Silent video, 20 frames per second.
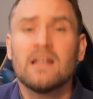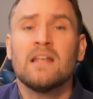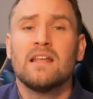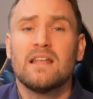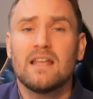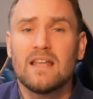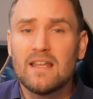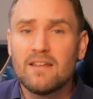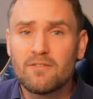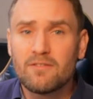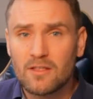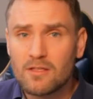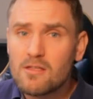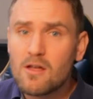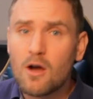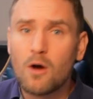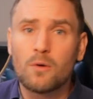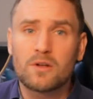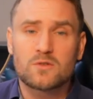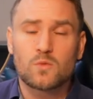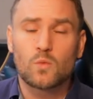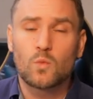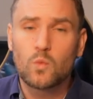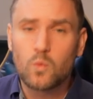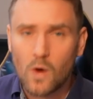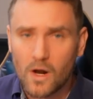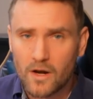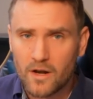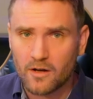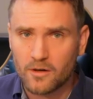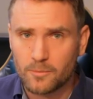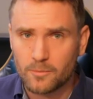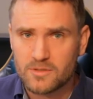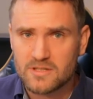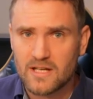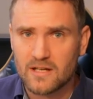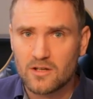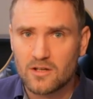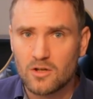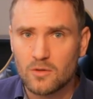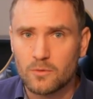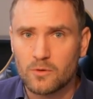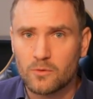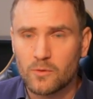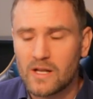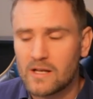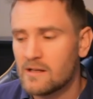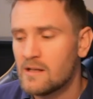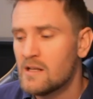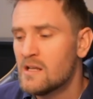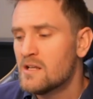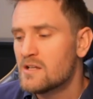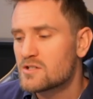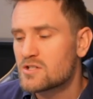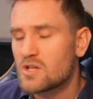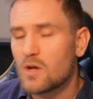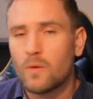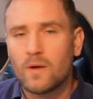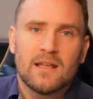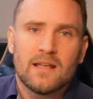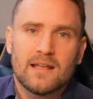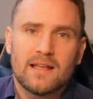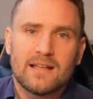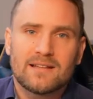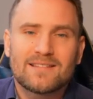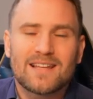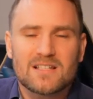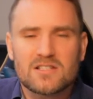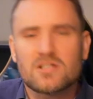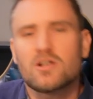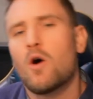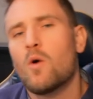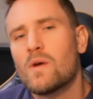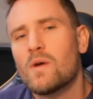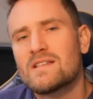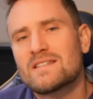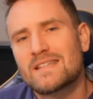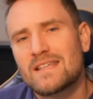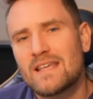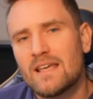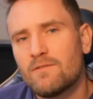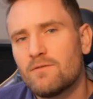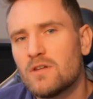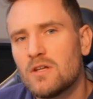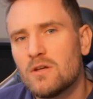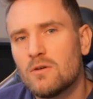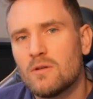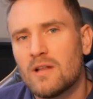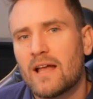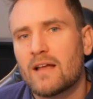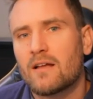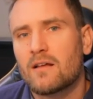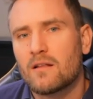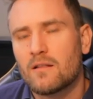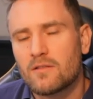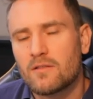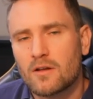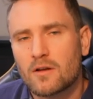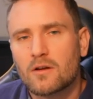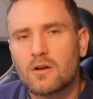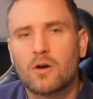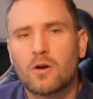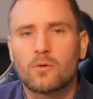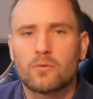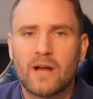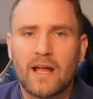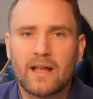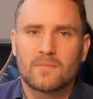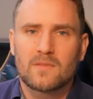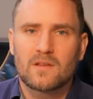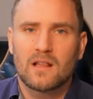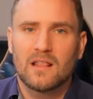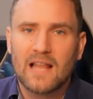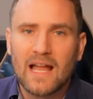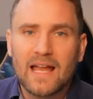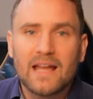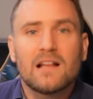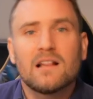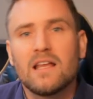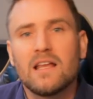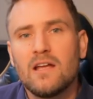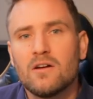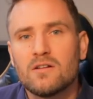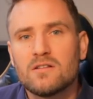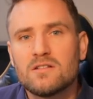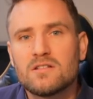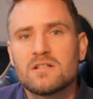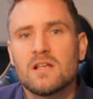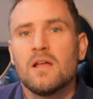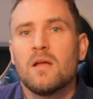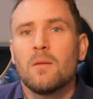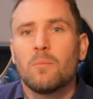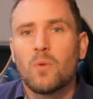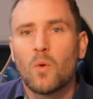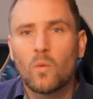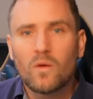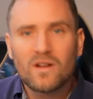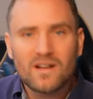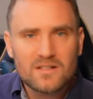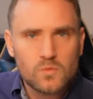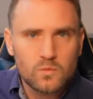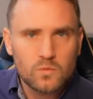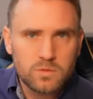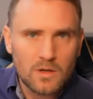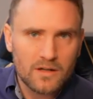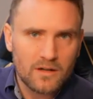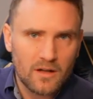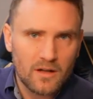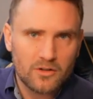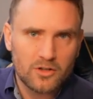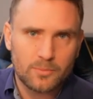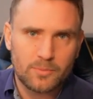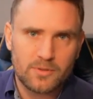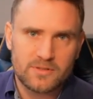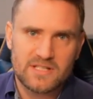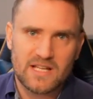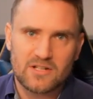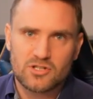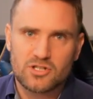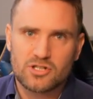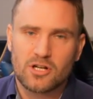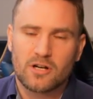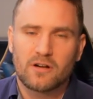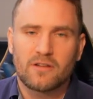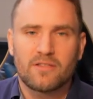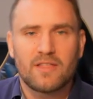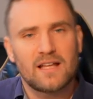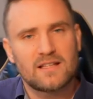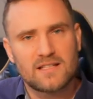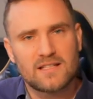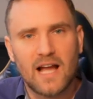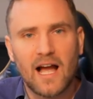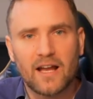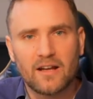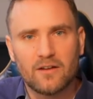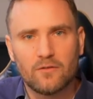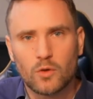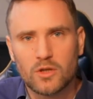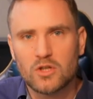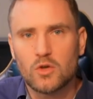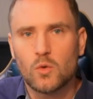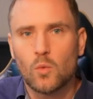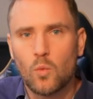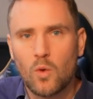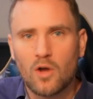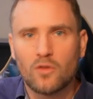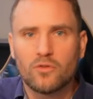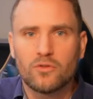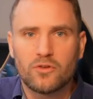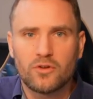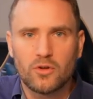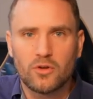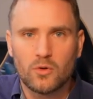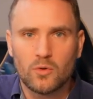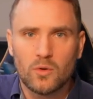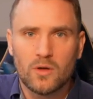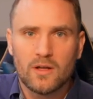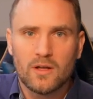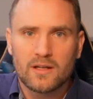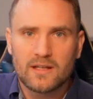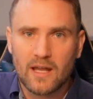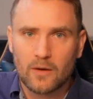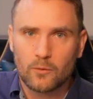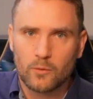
even though it's 100% human written. So it doesn't always give you like the correct likelihoods, but when it's 100% sure, that's kind of what you want to get rid